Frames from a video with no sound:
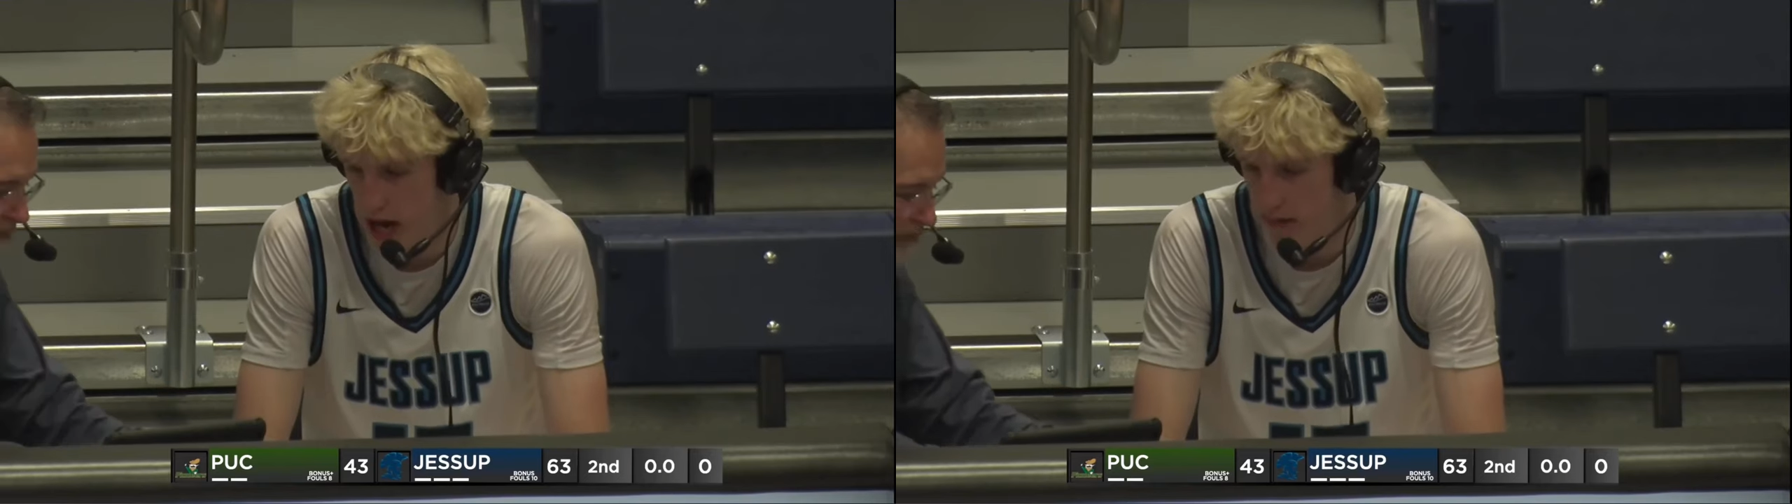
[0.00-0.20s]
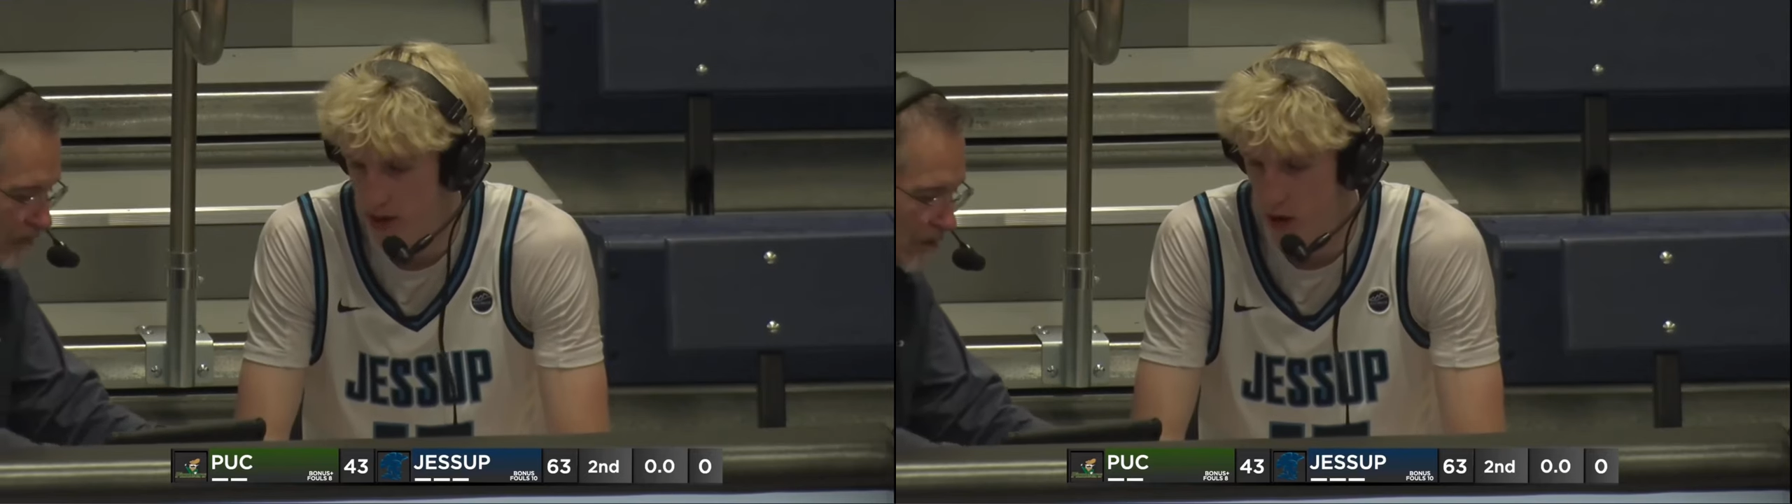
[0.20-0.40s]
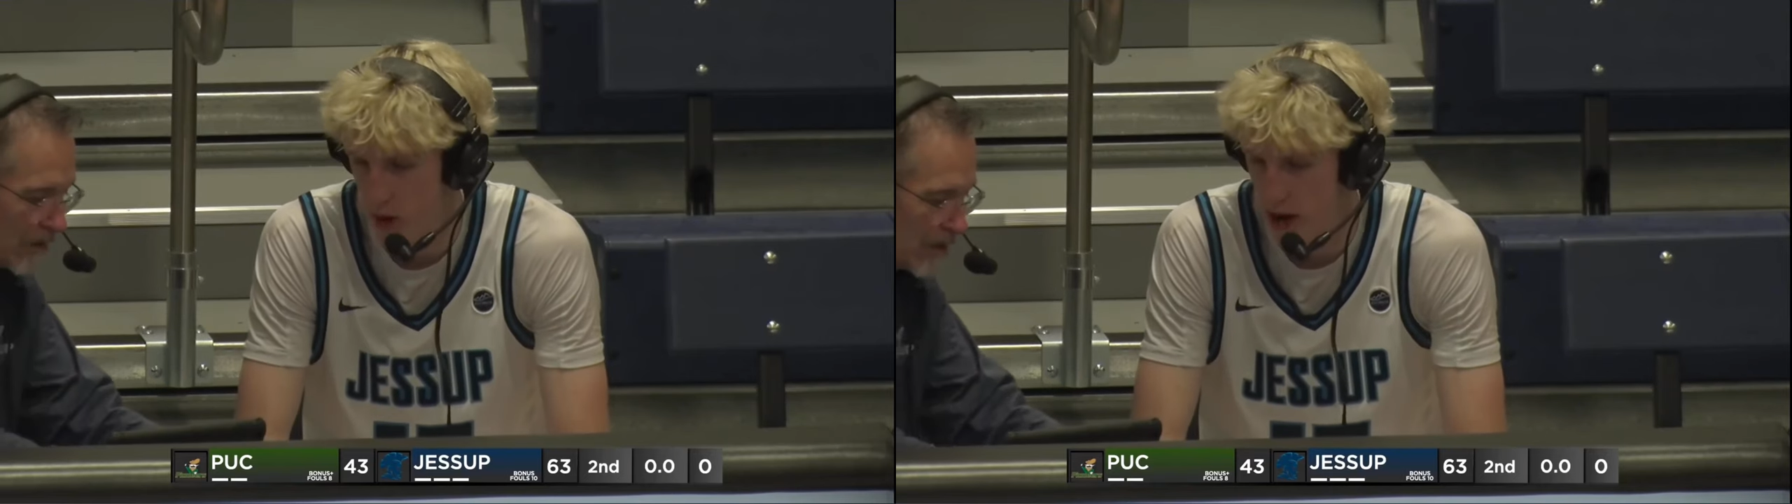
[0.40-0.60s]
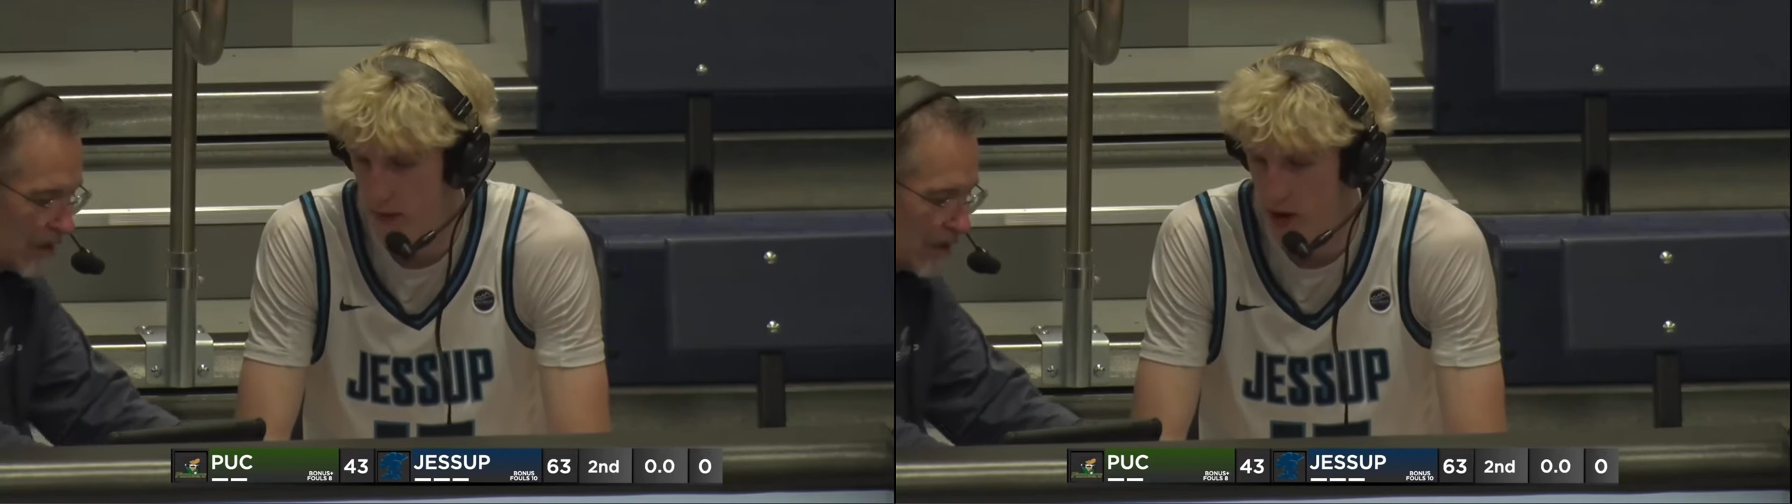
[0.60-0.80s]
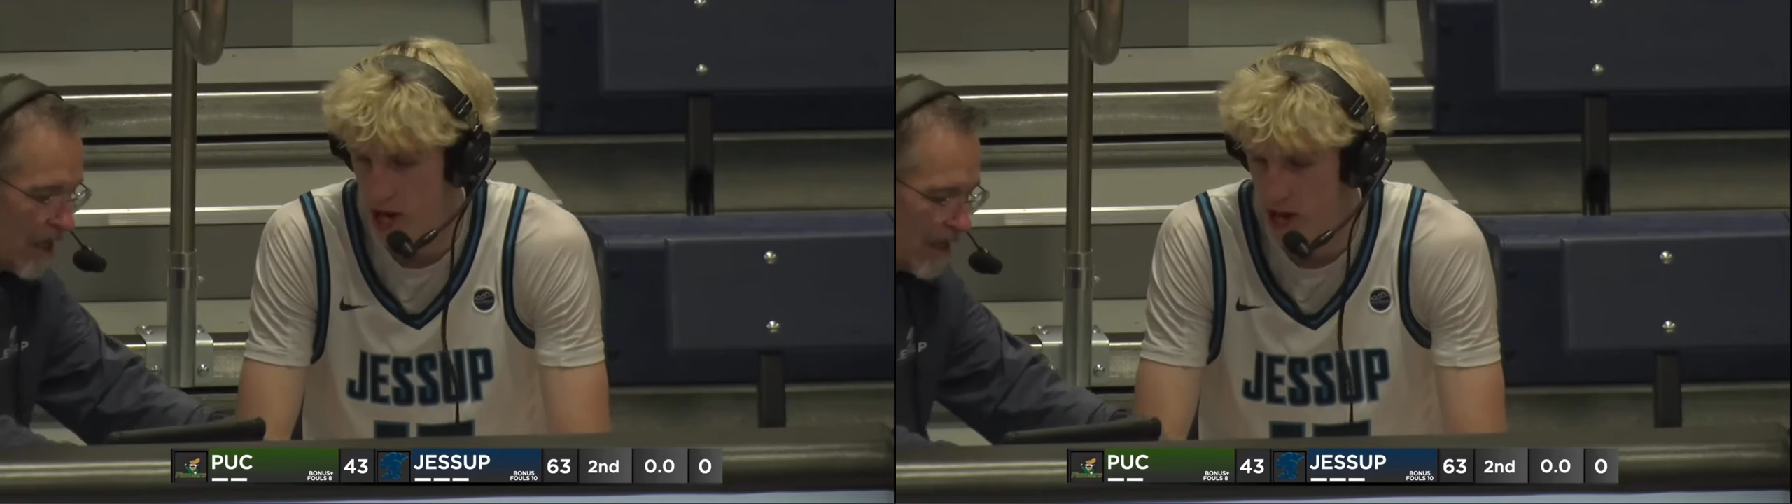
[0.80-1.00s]
get everything right
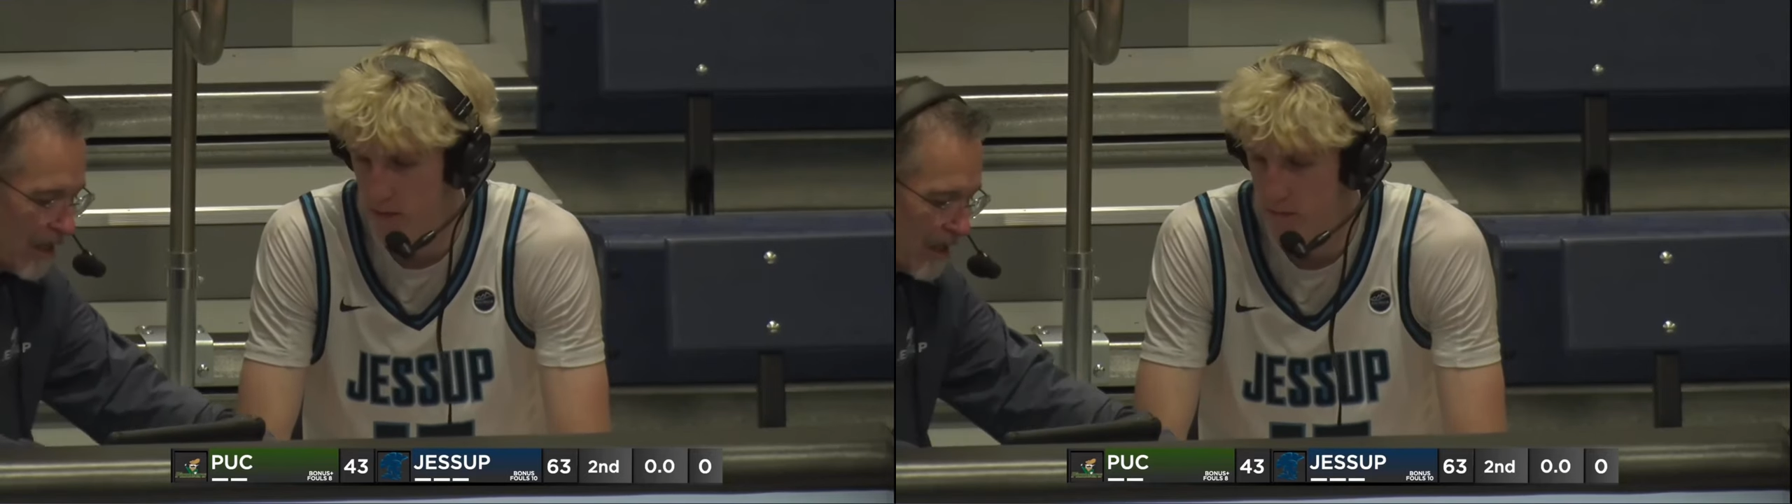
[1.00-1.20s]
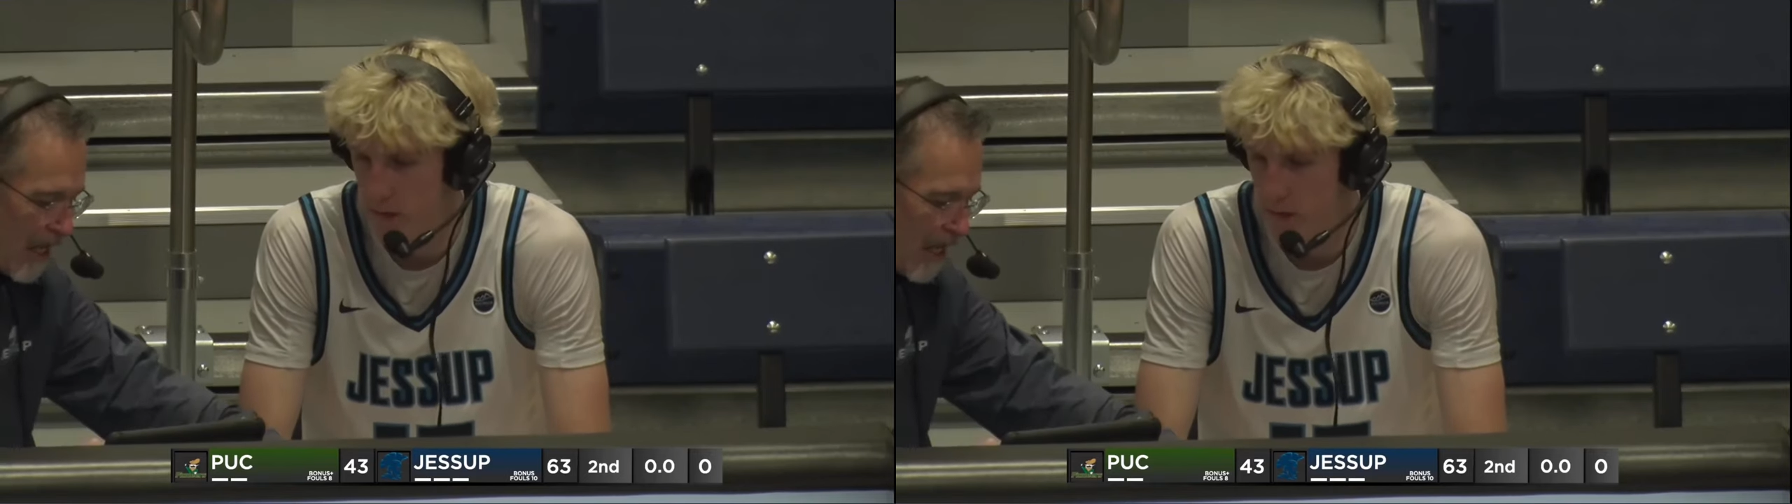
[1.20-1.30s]
for the season.